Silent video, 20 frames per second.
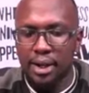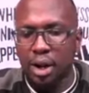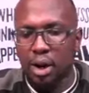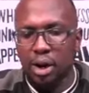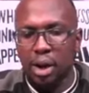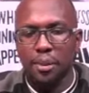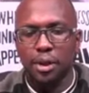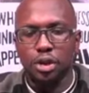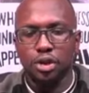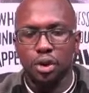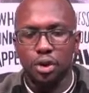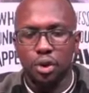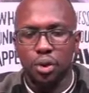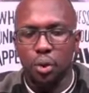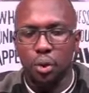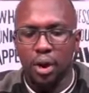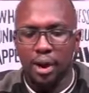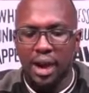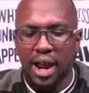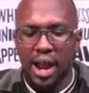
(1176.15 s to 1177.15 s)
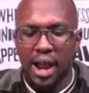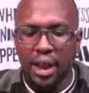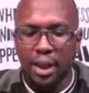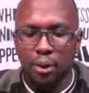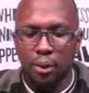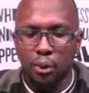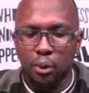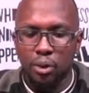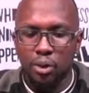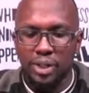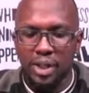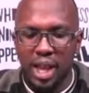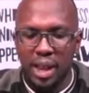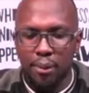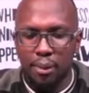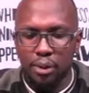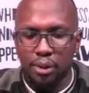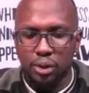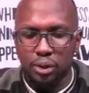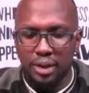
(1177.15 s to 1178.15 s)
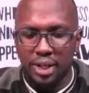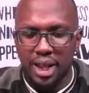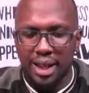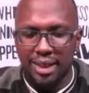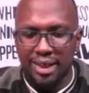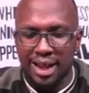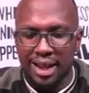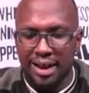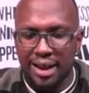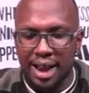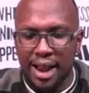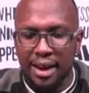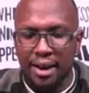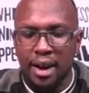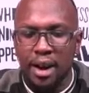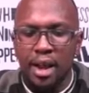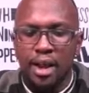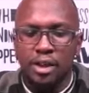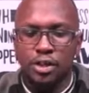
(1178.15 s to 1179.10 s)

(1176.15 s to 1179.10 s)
Now let me show you what I was able to take that night.